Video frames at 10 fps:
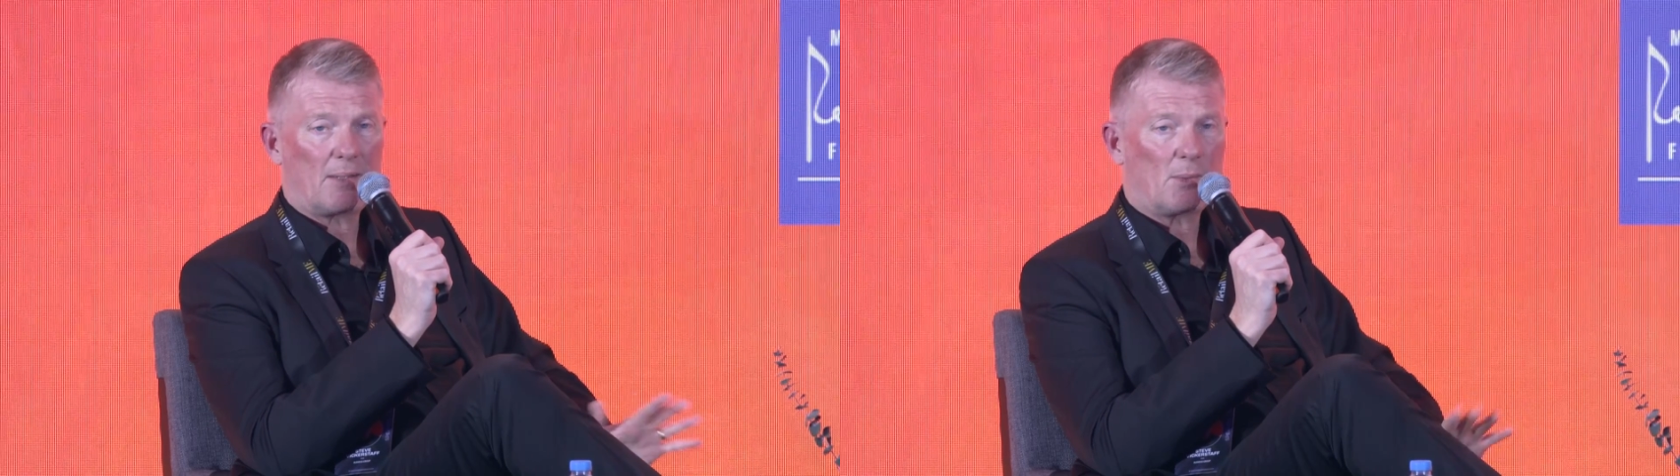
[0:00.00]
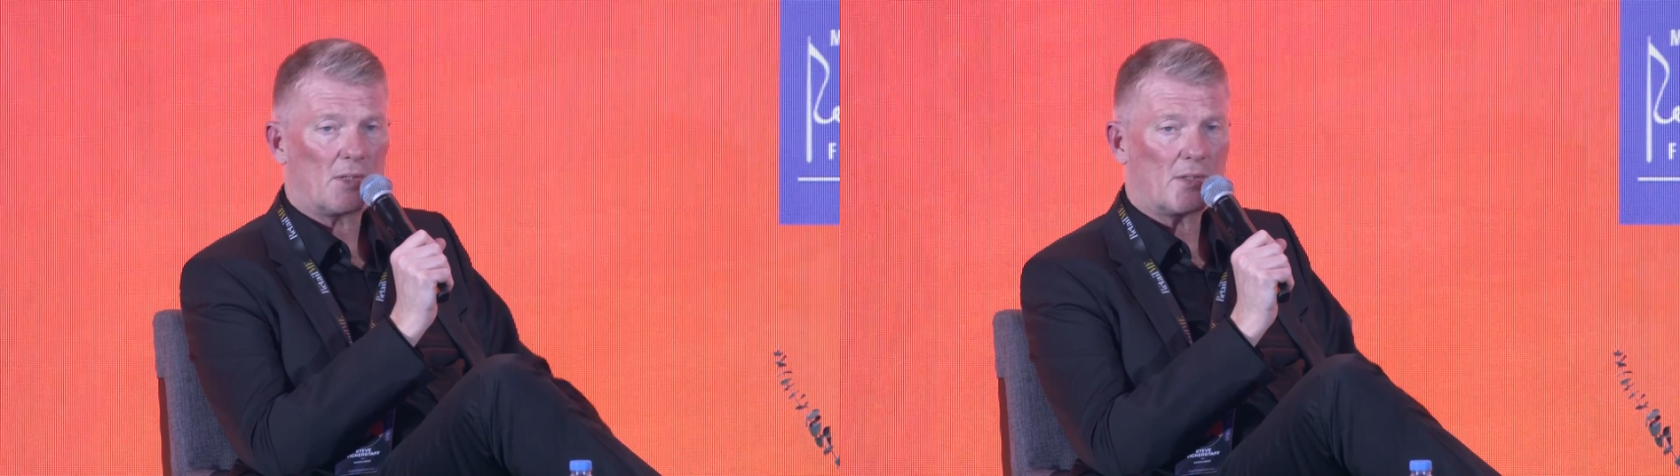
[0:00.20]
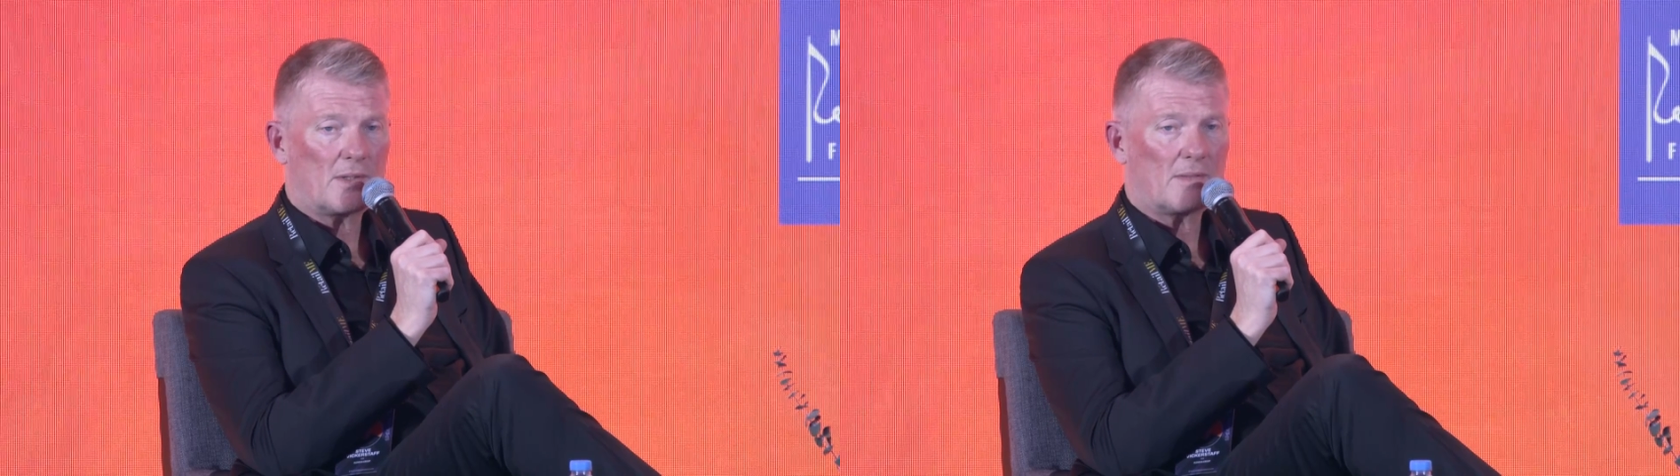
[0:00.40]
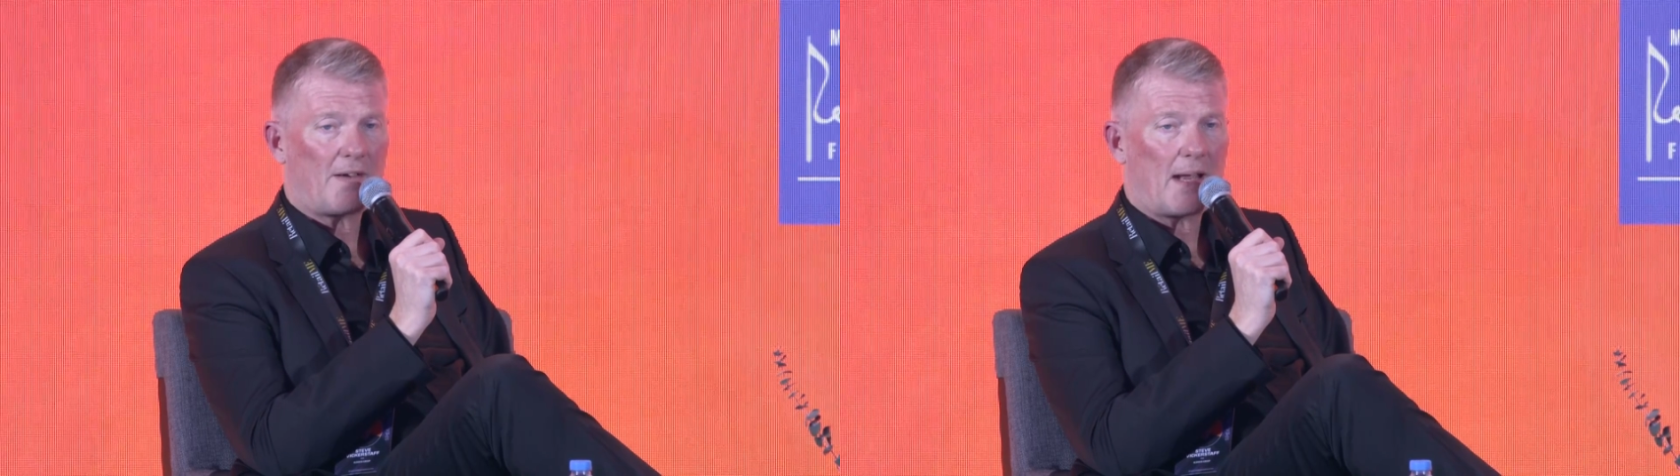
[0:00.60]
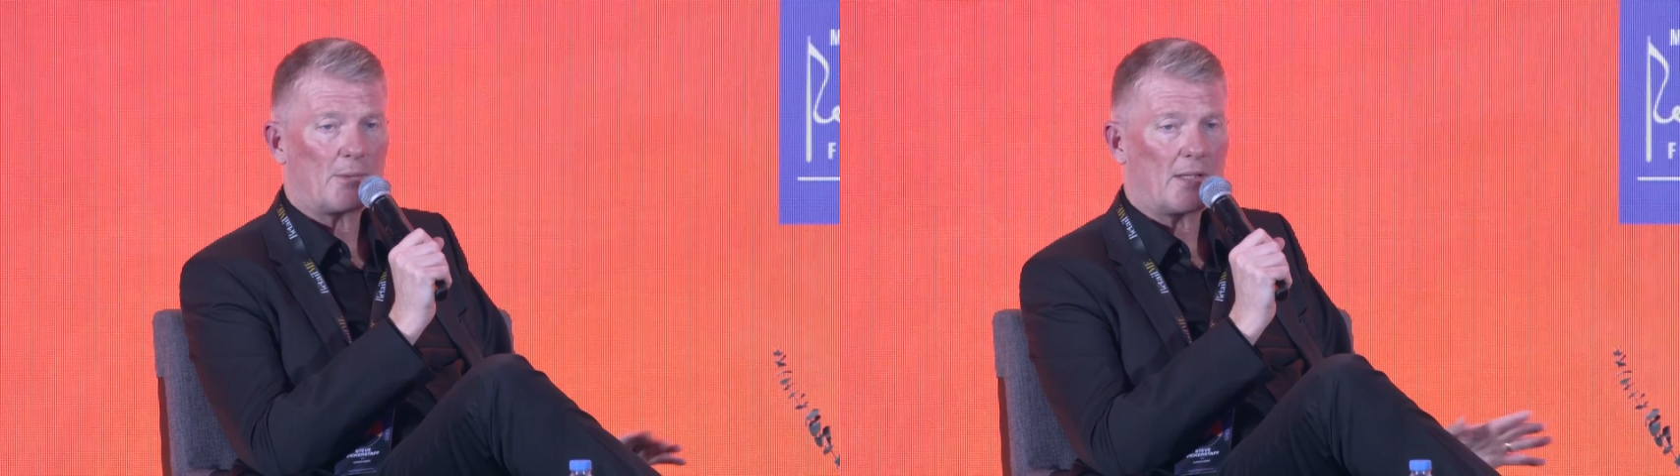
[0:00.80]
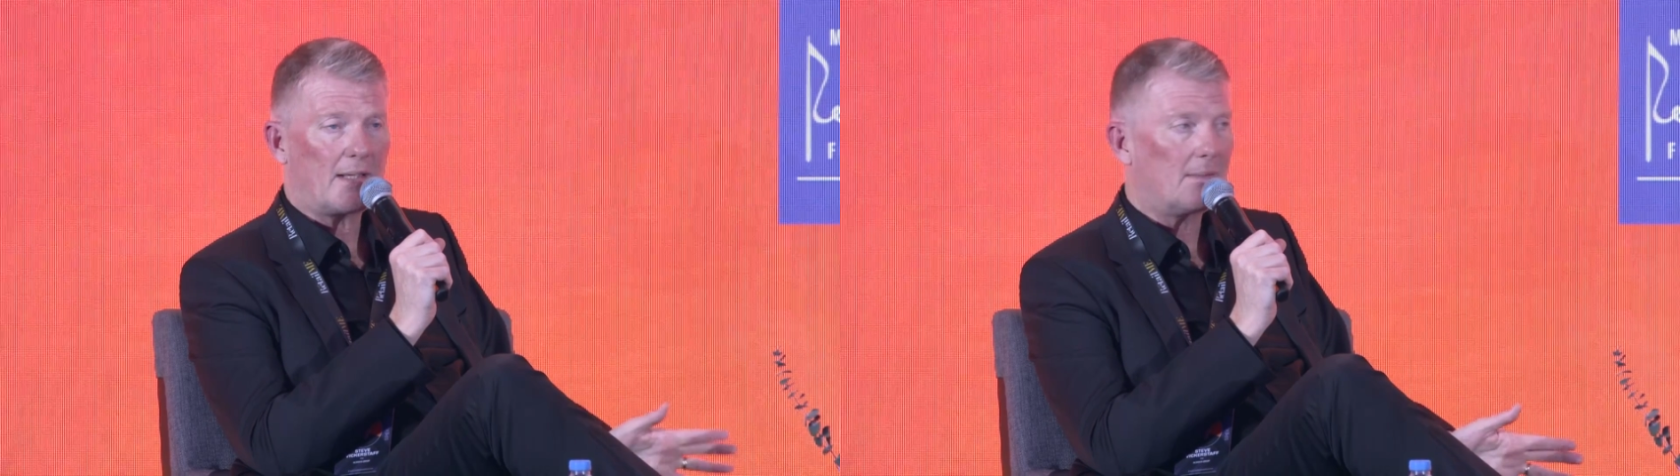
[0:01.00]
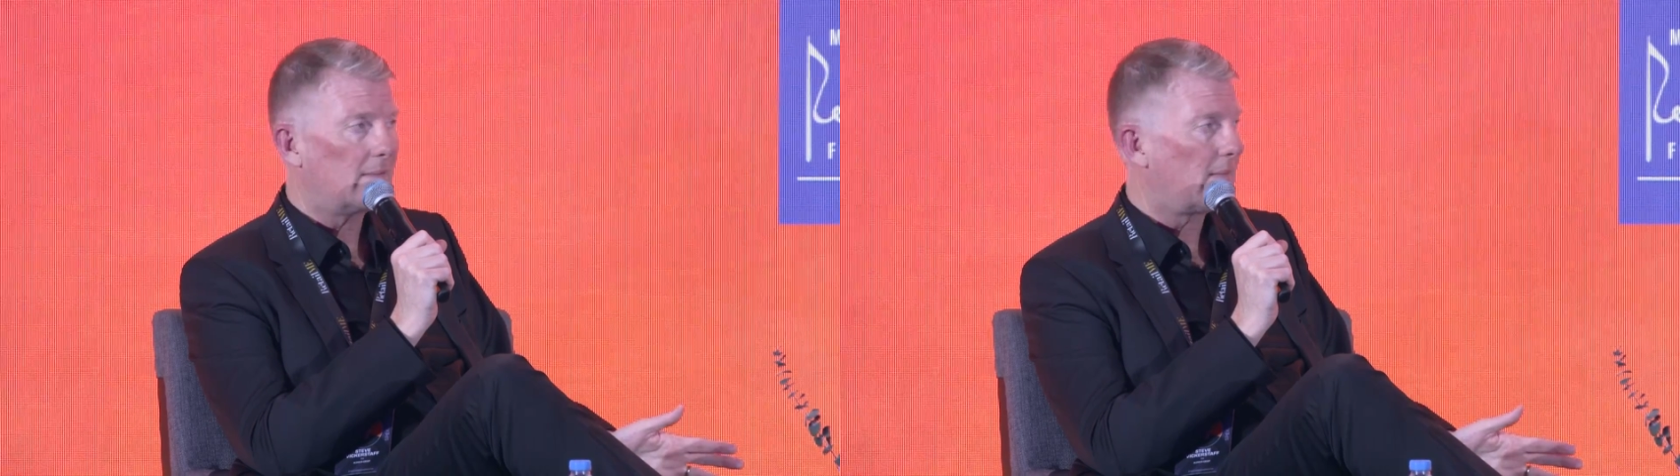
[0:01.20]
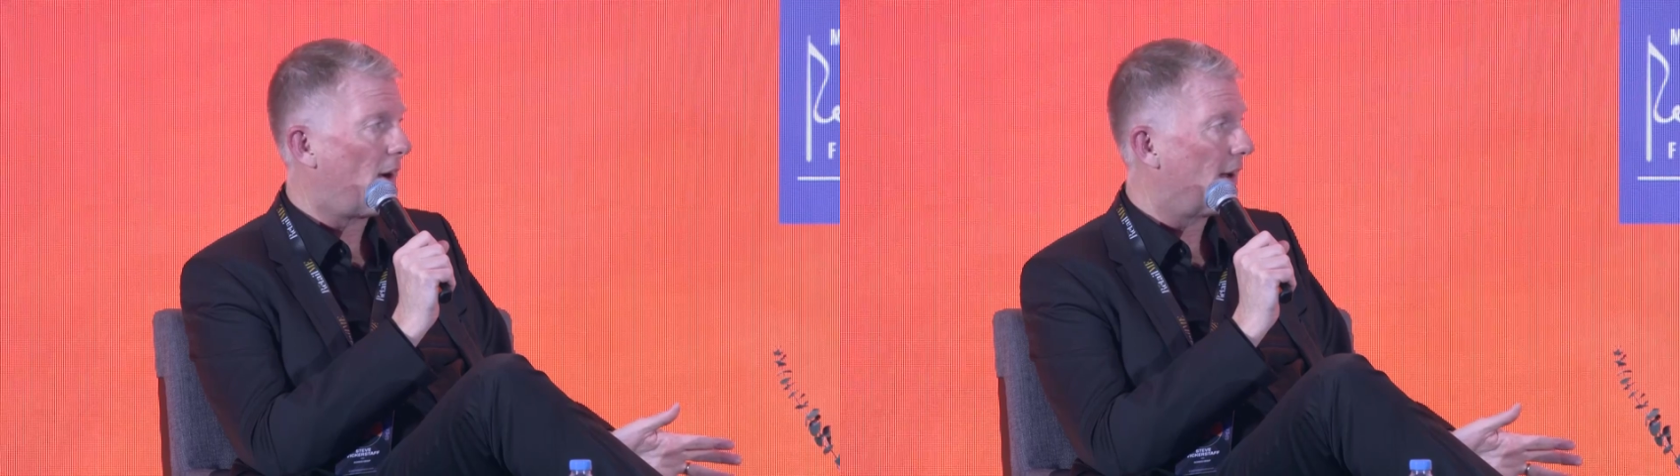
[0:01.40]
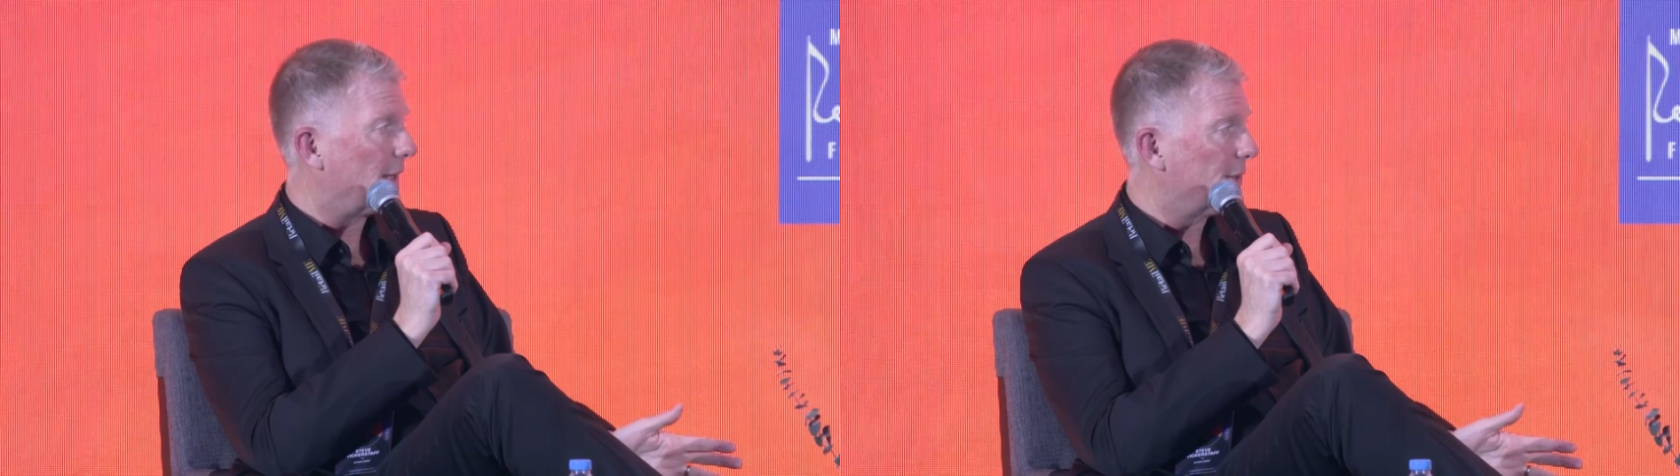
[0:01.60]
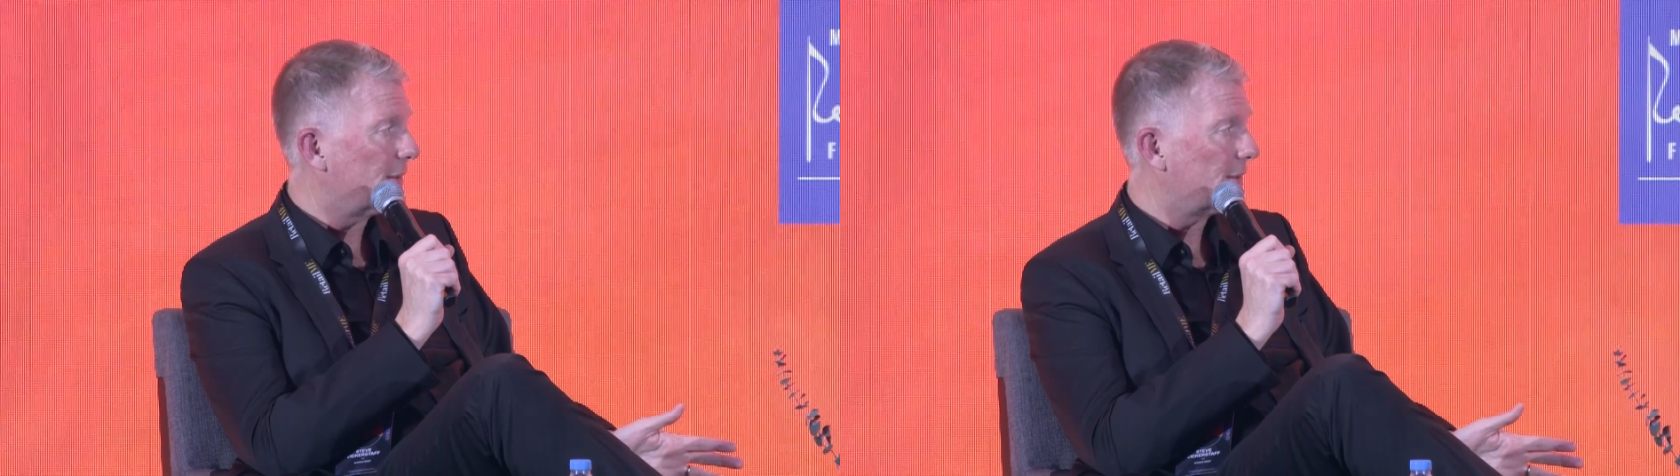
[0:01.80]
it was founded in
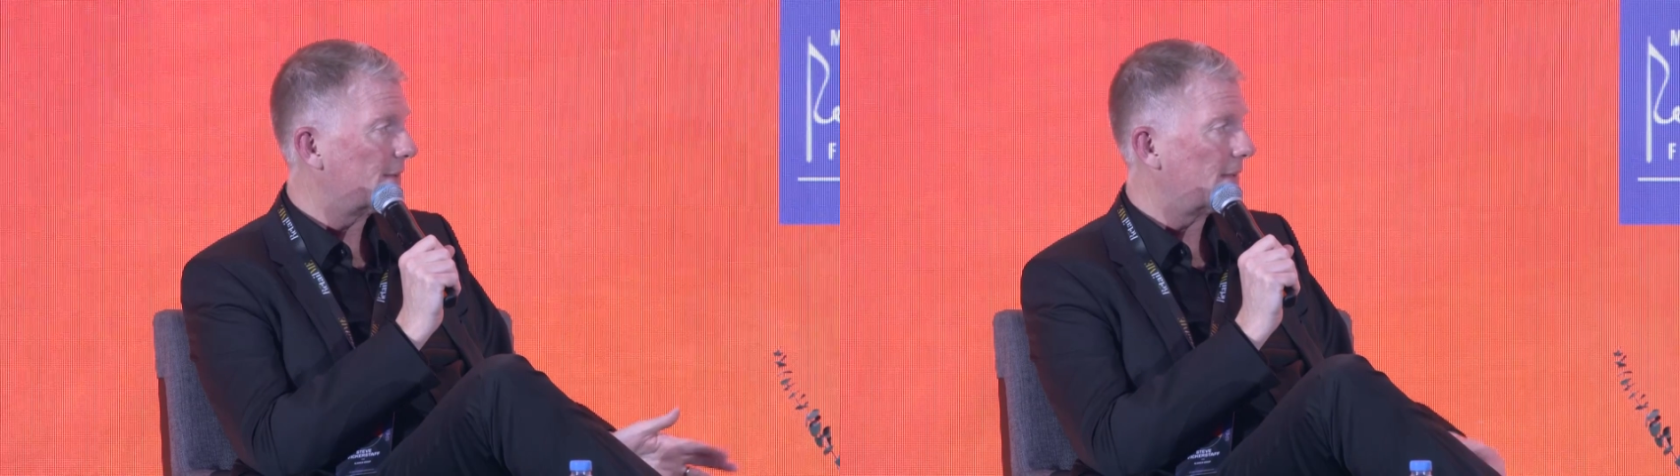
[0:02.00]
Ireland.